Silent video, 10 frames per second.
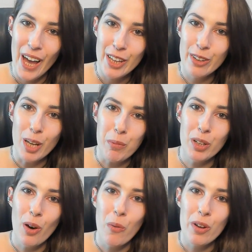Do let me
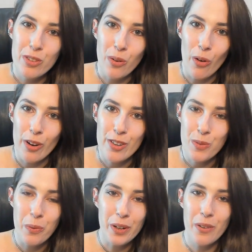know what's yours,
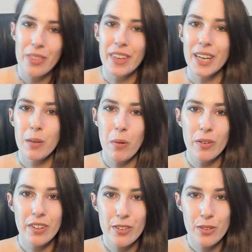what you think
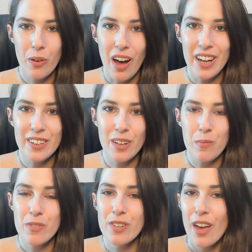about these two
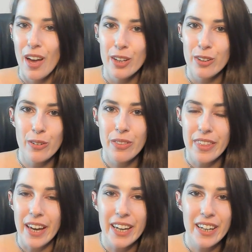items. Do you
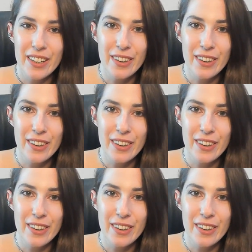think